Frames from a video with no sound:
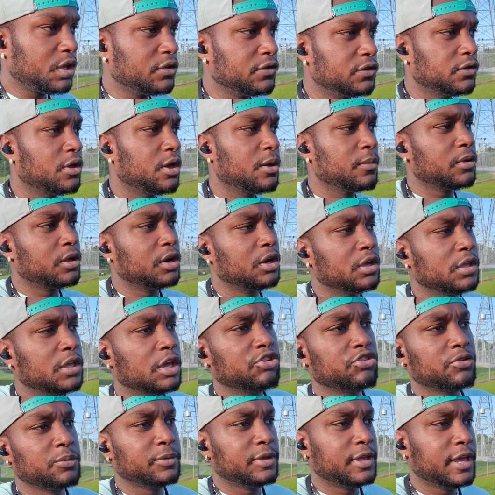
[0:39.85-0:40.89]
So I'm going to
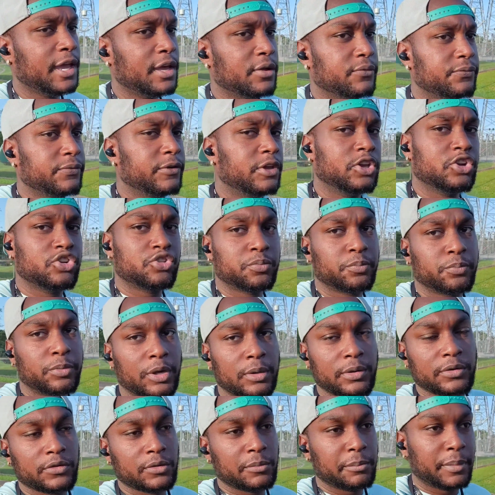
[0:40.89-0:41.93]
catch some catfish,
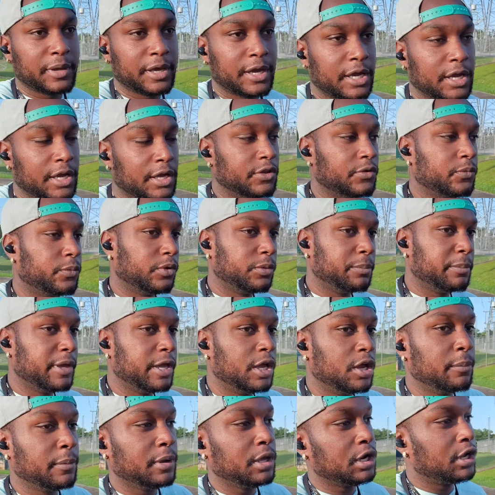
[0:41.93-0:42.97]
probably some bass. We
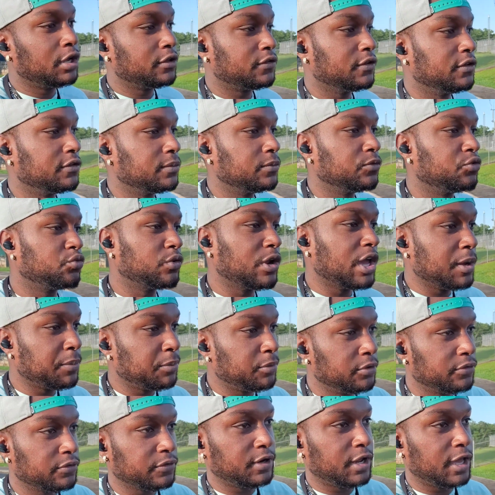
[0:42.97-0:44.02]
may or may not see some
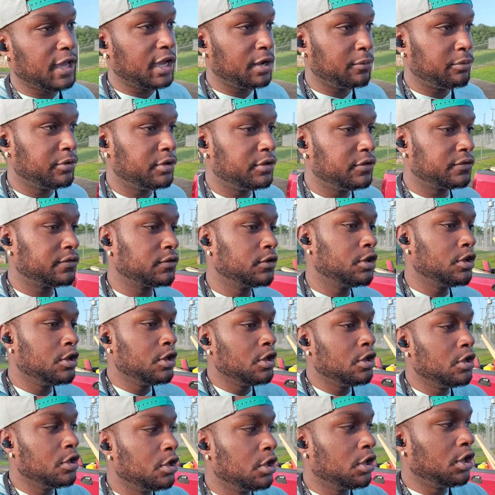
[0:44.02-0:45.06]
stripers and hybrids.
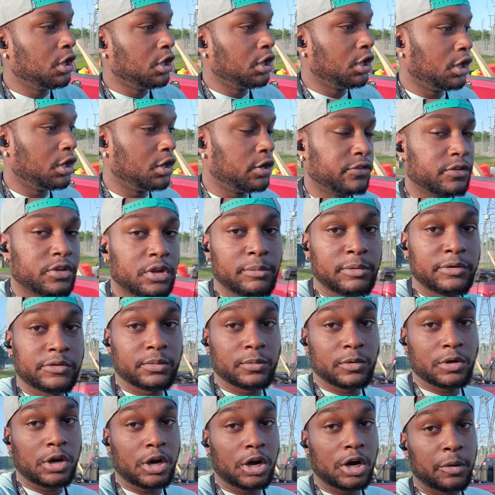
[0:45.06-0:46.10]
There's going to be
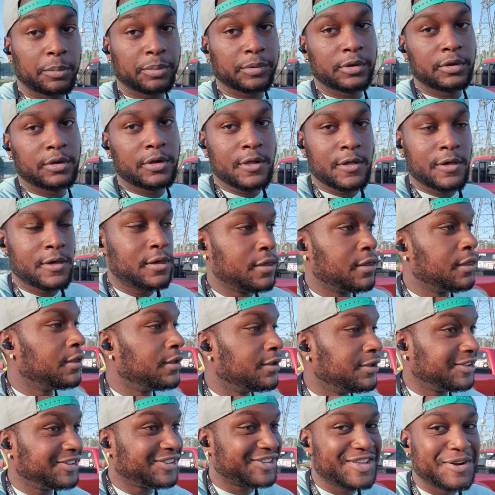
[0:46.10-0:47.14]
some carp.
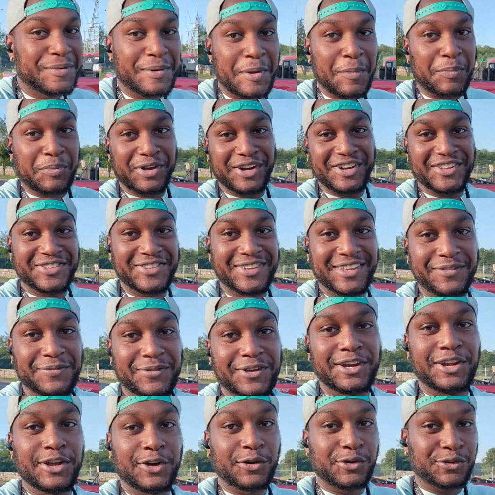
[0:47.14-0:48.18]
It's going to be a pretty sick
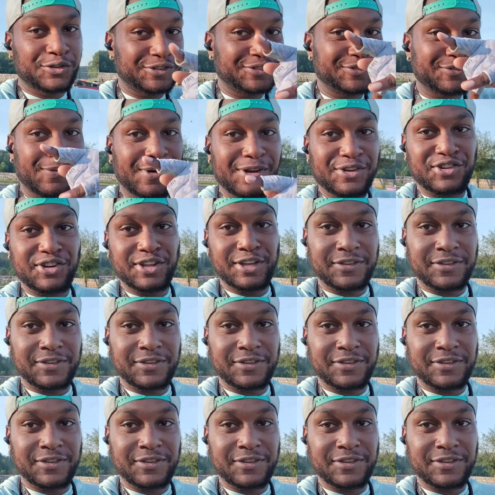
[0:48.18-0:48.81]
video. Watch